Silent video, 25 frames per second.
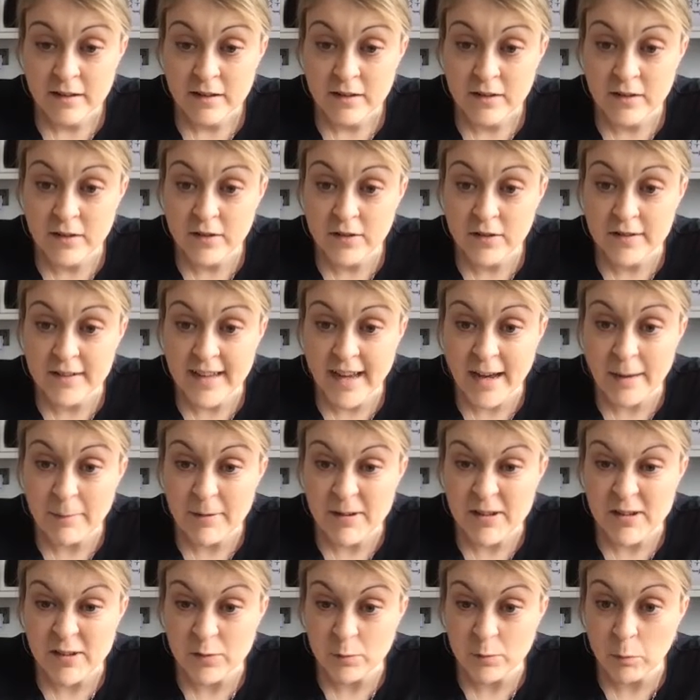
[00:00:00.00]
Good, Gabby,
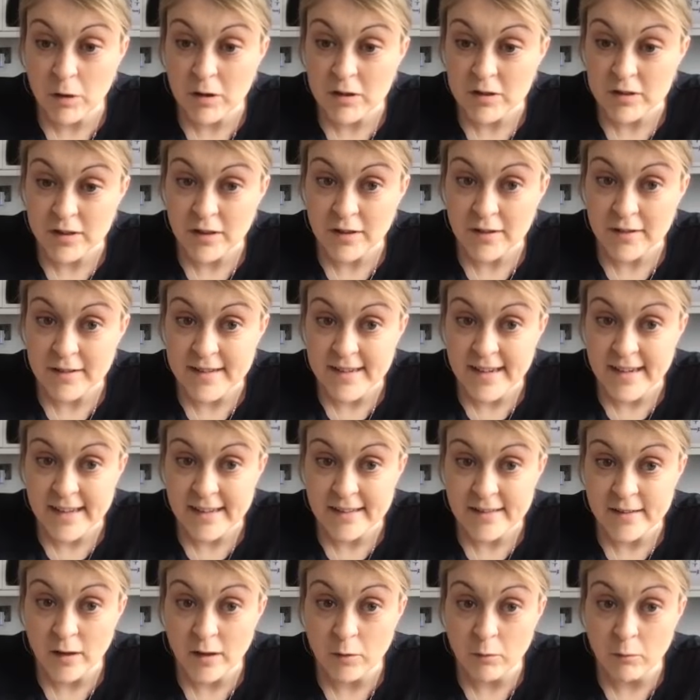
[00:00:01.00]
just watch those knees,
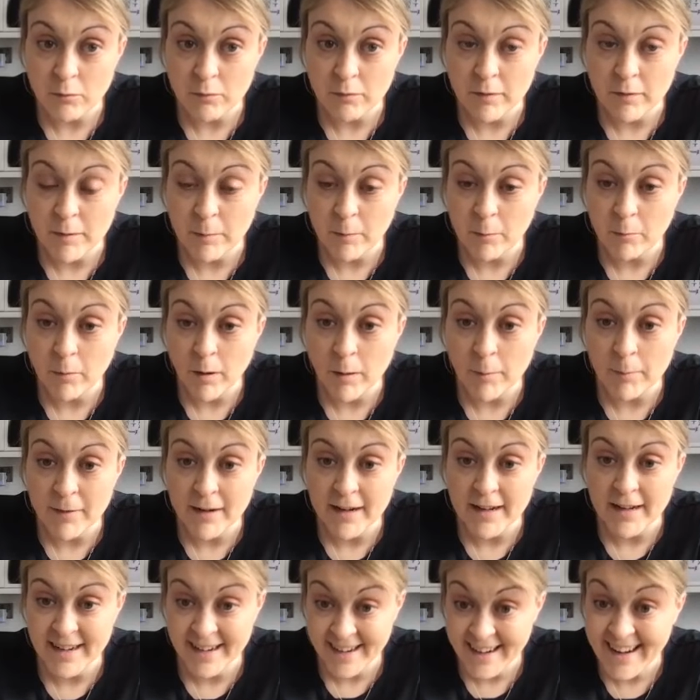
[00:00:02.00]
don't wibble wobble
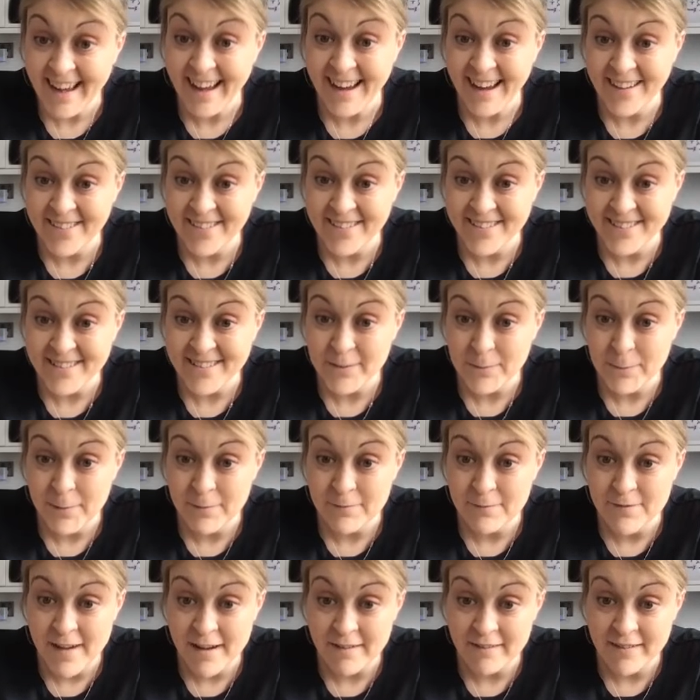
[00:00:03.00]
in and out,
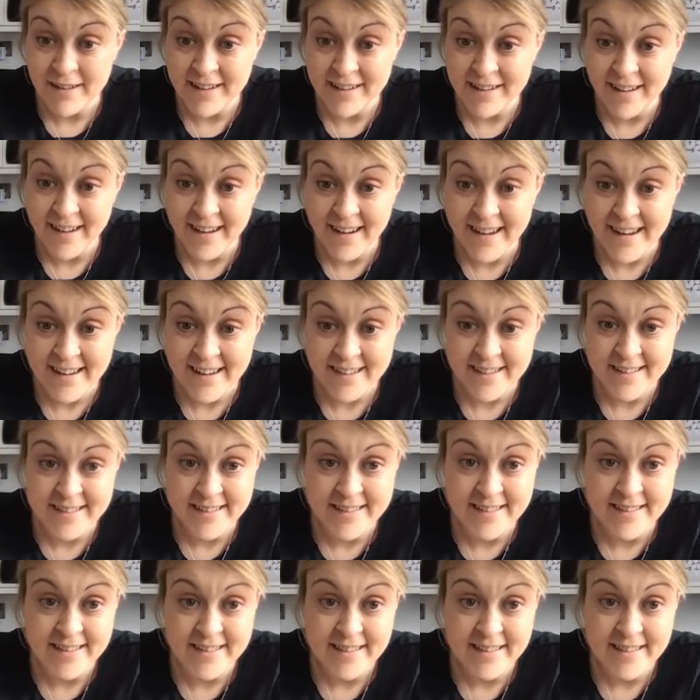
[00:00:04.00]
but very nice.